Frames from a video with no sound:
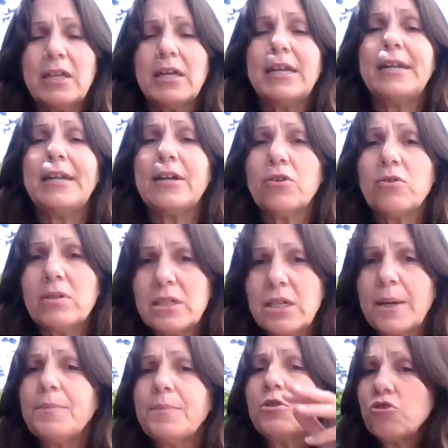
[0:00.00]
Then another
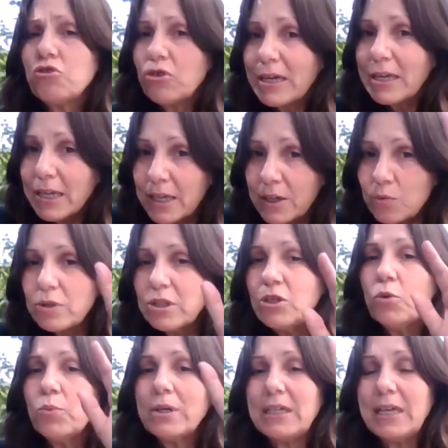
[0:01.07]
step, check in with
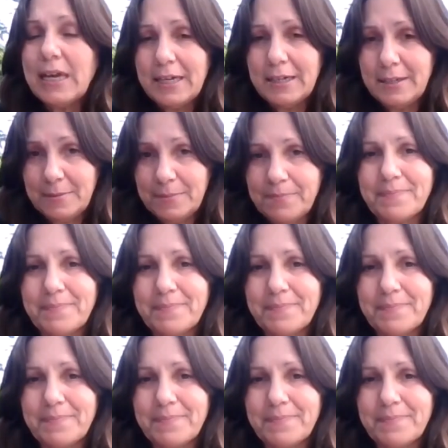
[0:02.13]
you again.